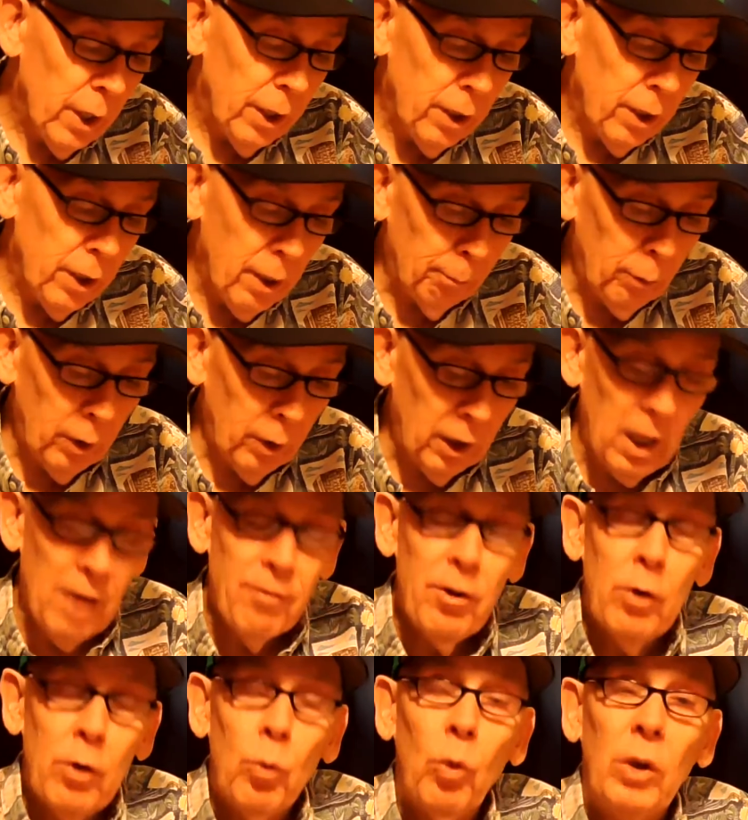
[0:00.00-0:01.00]
Number
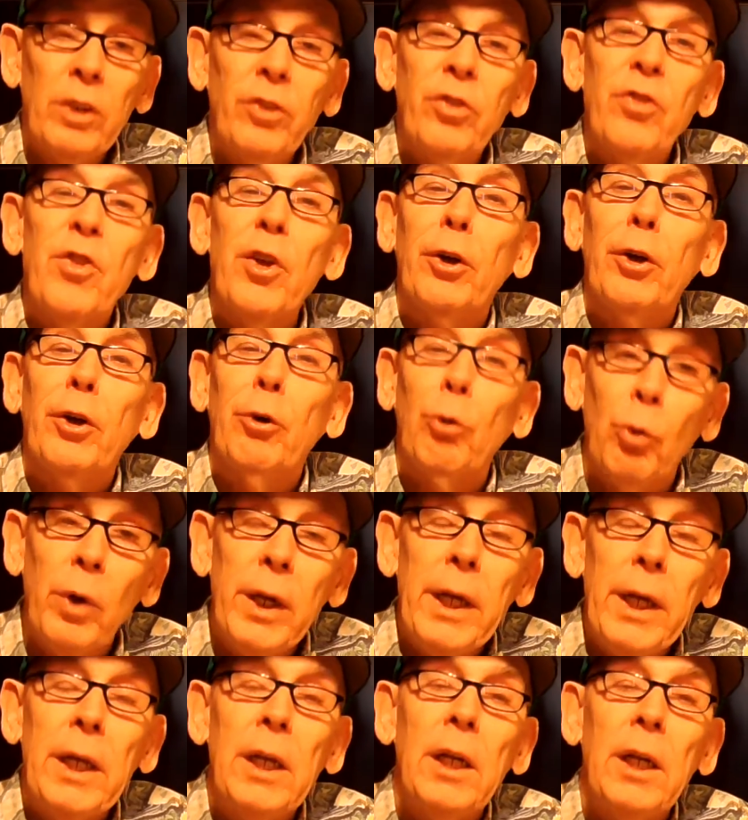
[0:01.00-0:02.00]
11, what's the
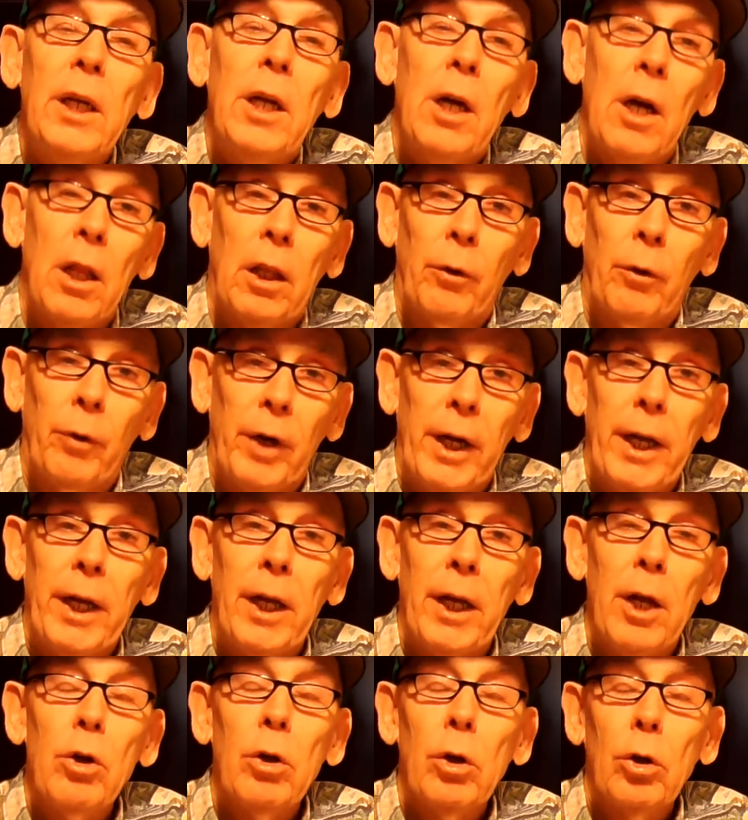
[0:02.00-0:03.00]
green
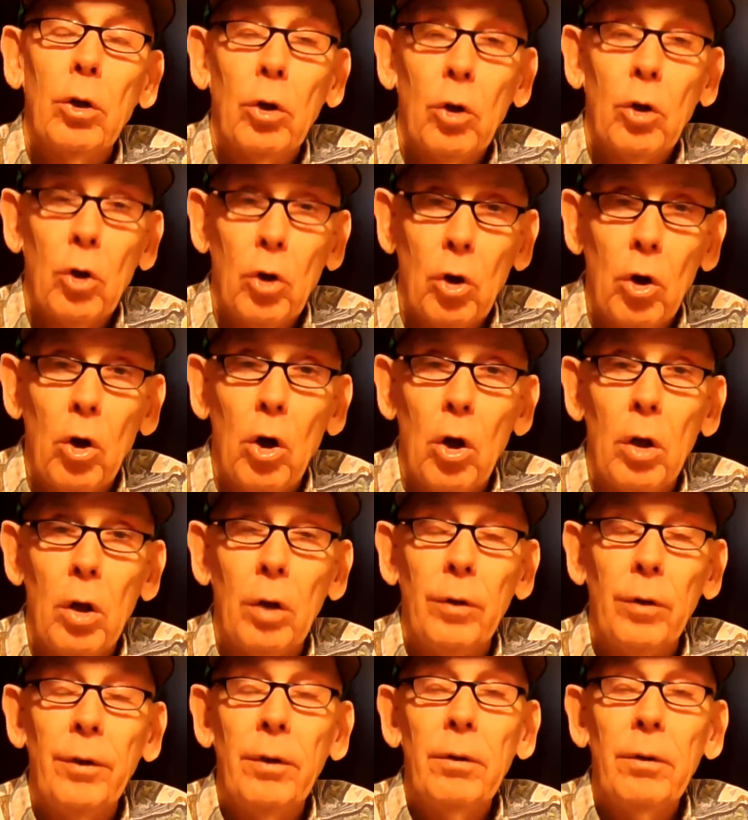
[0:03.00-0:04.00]
coloring
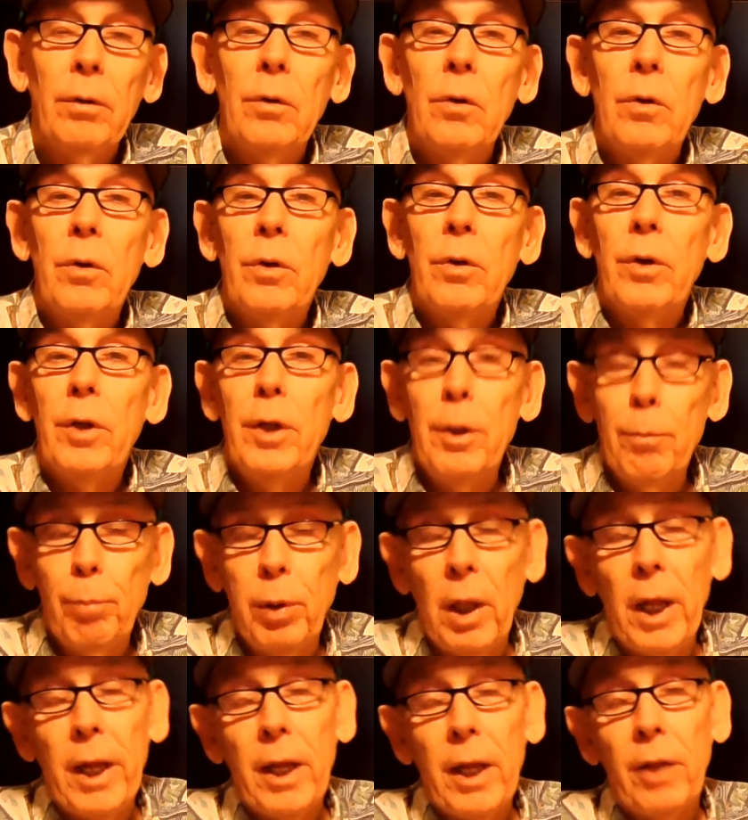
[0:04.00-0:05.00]
called in
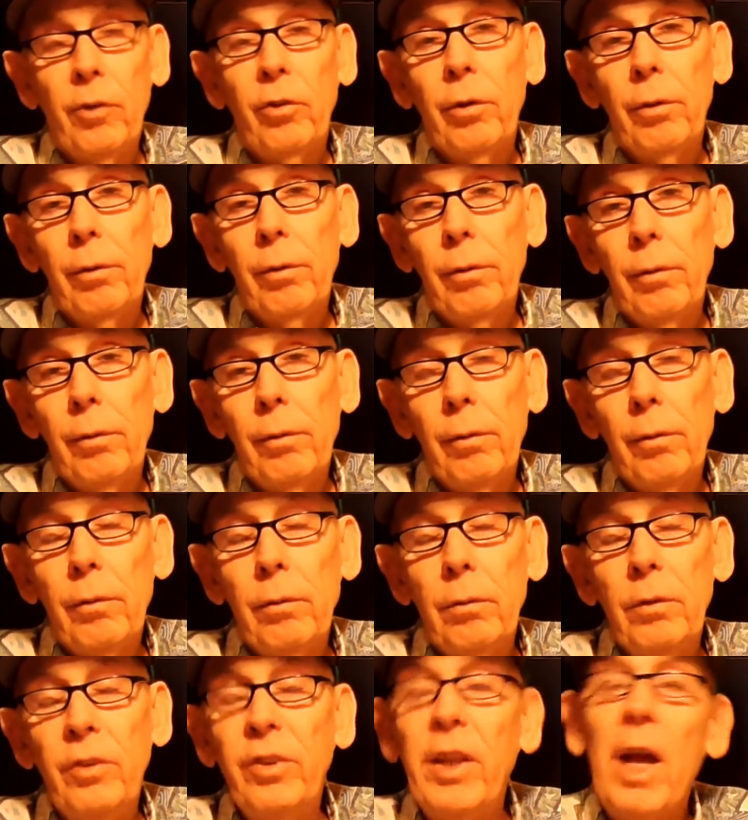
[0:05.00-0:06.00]
plants?
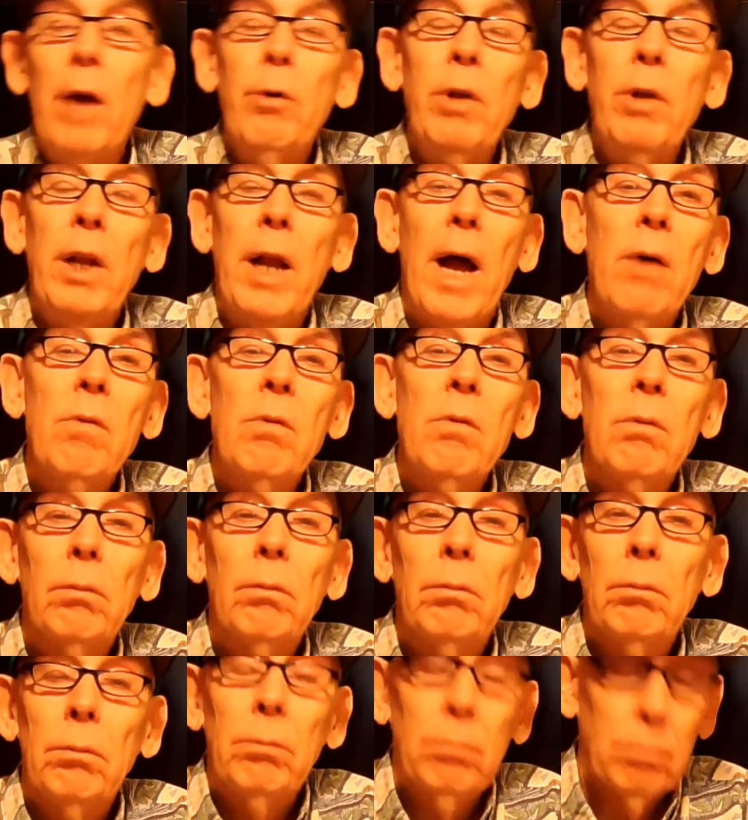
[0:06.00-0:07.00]
Sound it out.
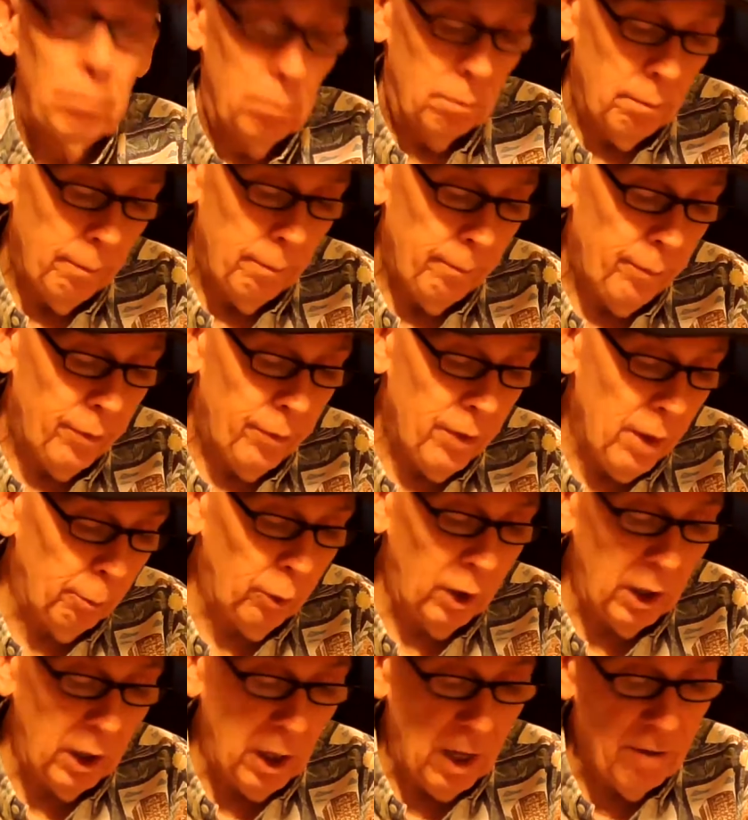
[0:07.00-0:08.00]

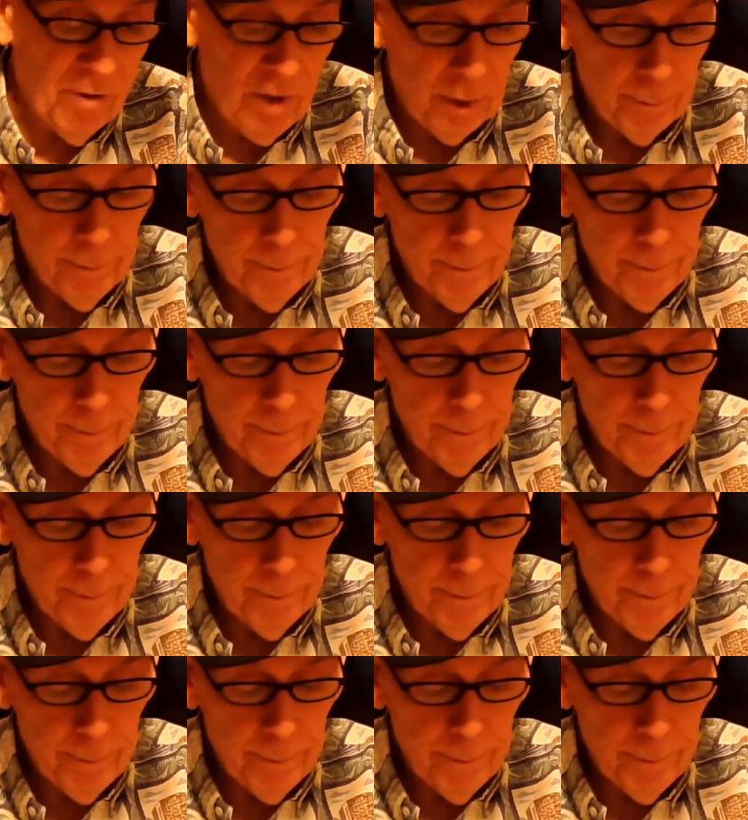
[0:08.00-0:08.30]
Number 11.